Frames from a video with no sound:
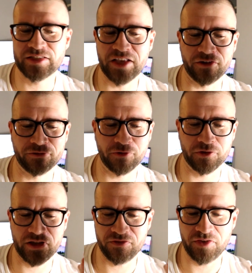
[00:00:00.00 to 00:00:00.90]
done for
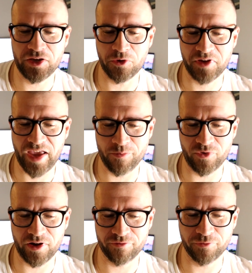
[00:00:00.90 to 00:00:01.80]
the video
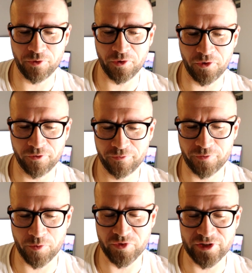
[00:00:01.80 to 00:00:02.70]
camera
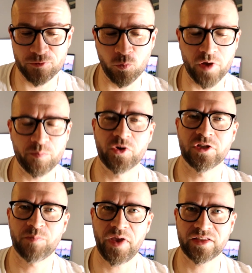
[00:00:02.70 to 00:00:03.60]
from this one
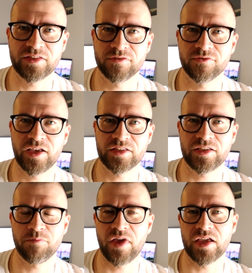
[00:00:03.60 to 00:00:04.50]
perspective that
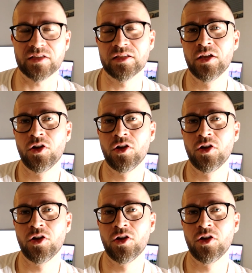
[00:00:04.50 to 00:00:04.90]
he makes.